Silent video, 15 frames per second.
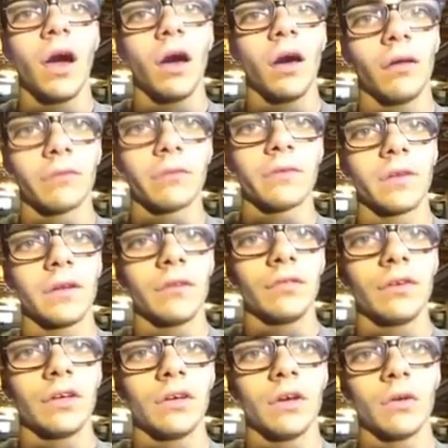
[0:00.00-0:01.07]
other than if
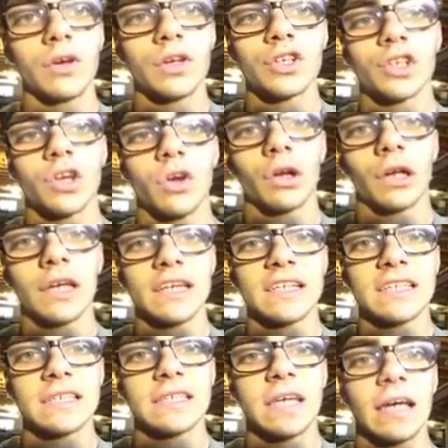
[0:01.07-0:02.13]
you notice on his
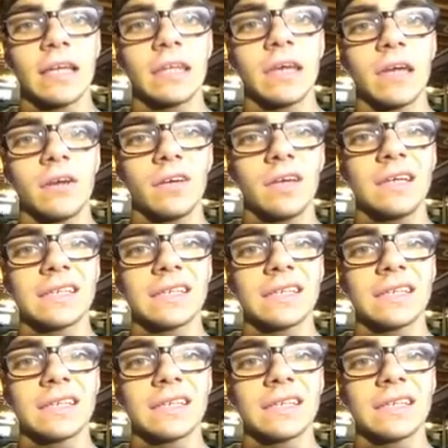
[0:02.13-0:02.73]
side there,